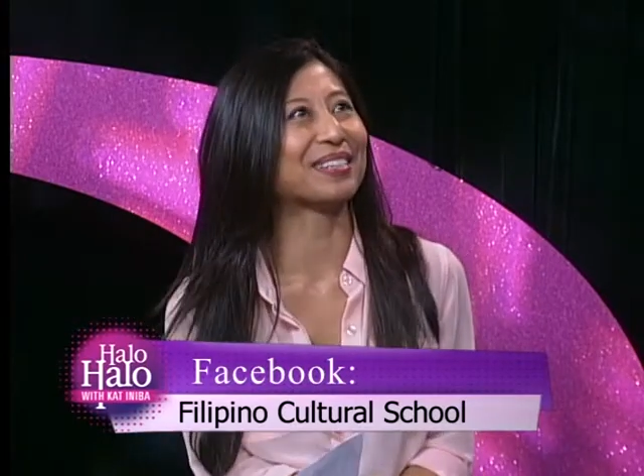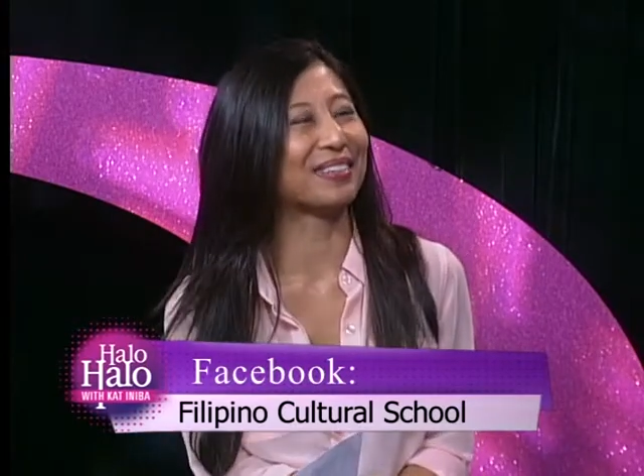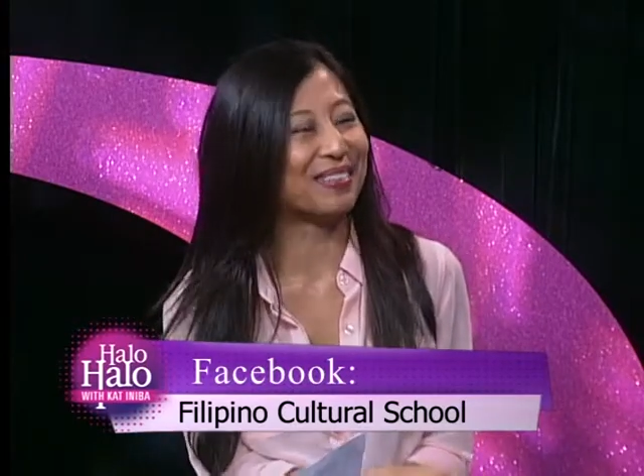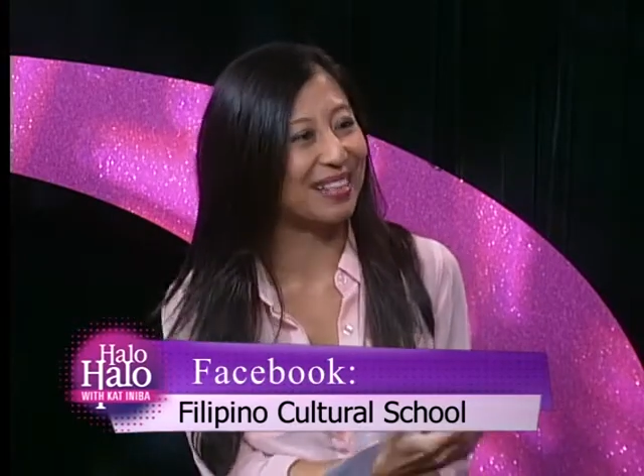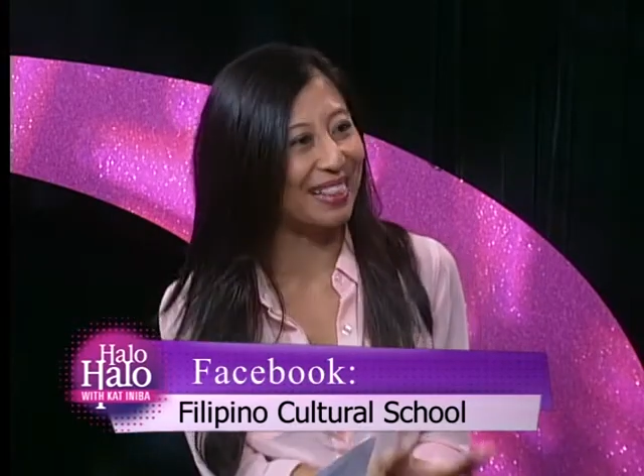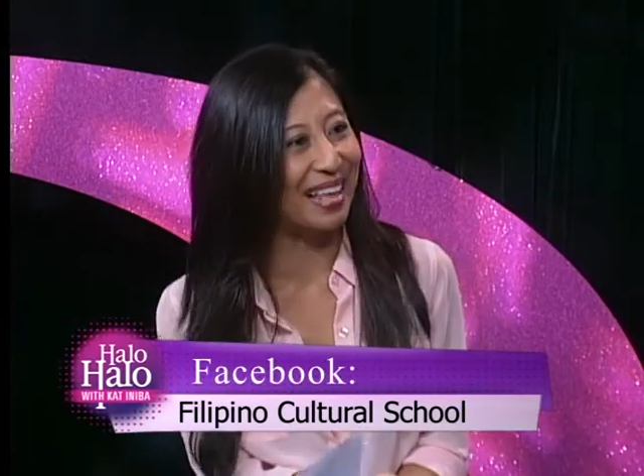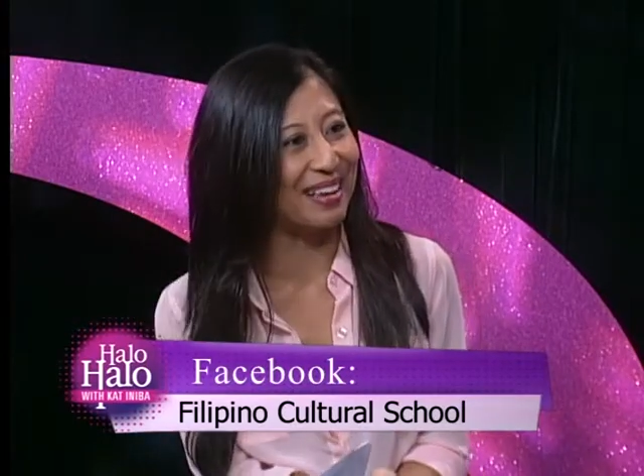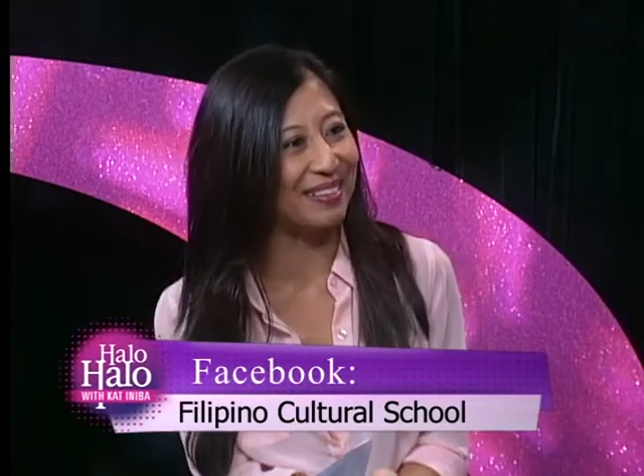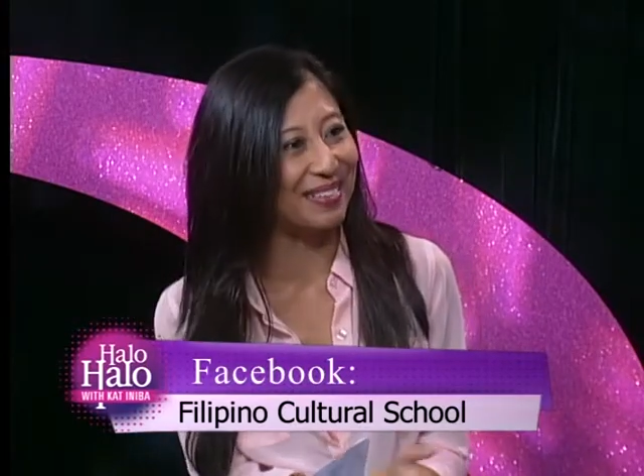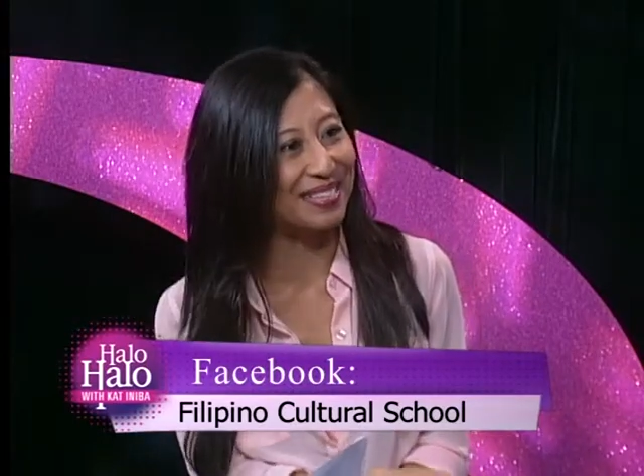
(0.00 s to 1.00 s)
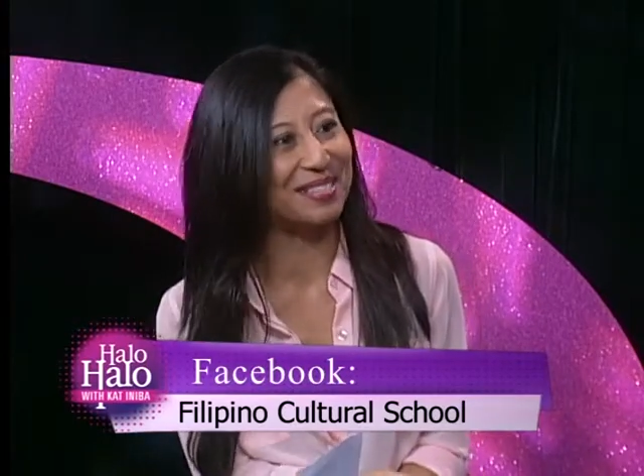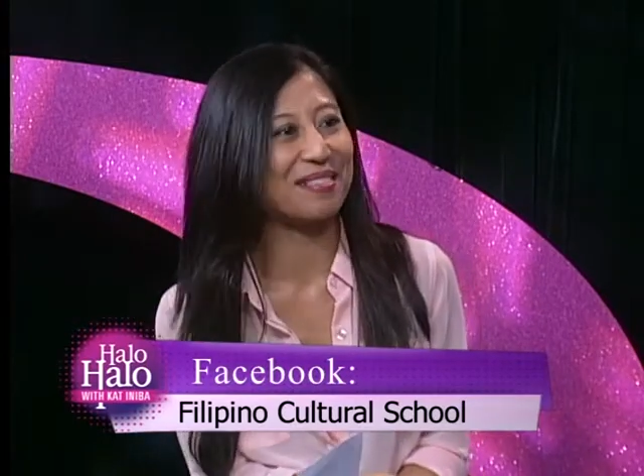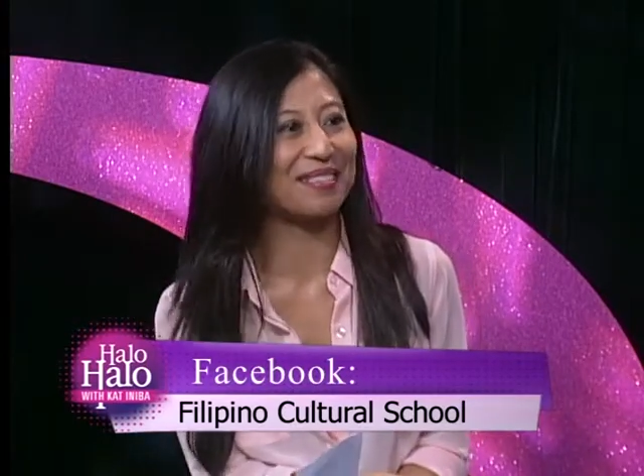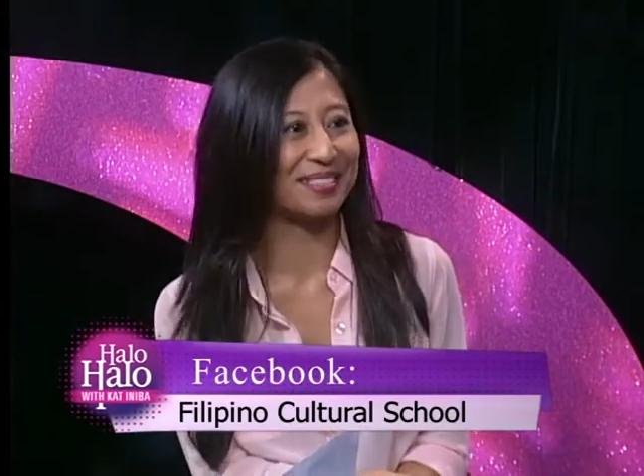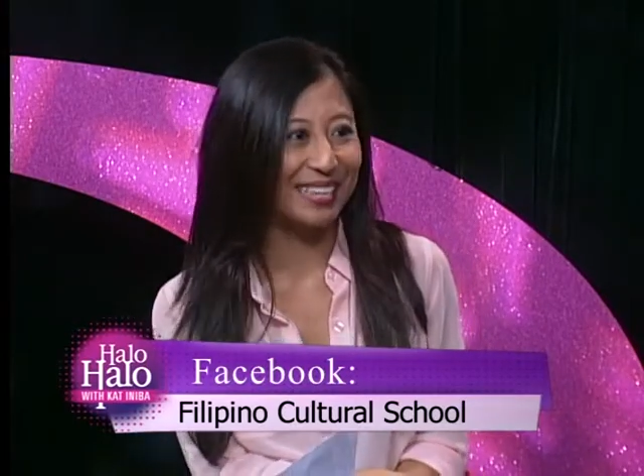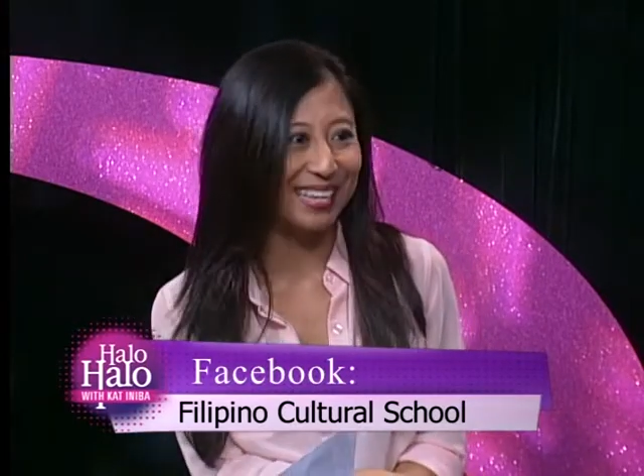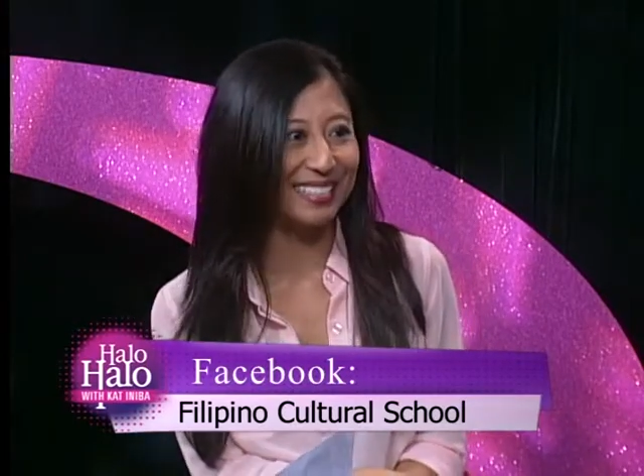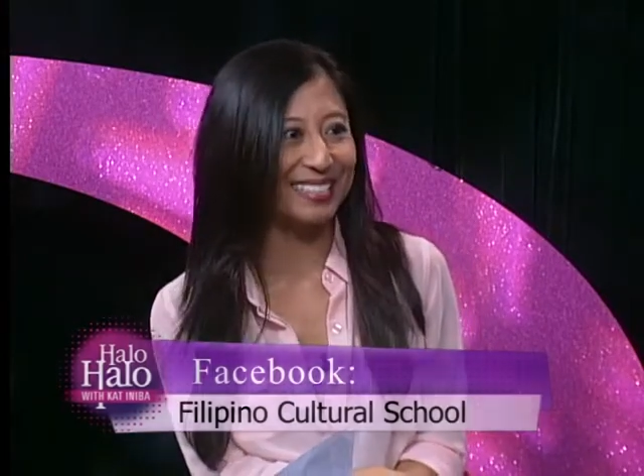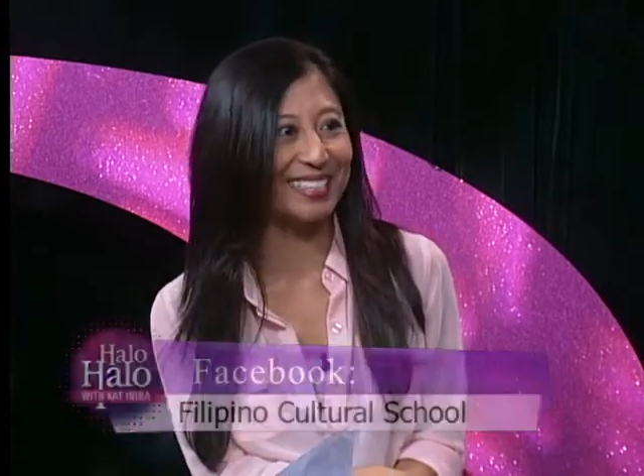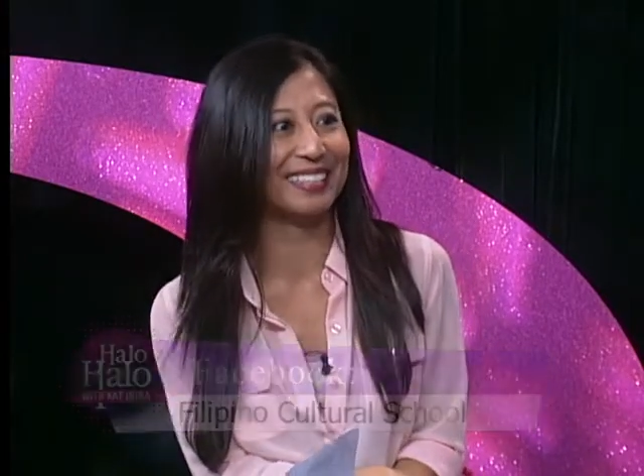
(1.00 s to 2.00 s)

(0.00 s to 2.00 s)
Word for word: learn the idea. Language and the dance.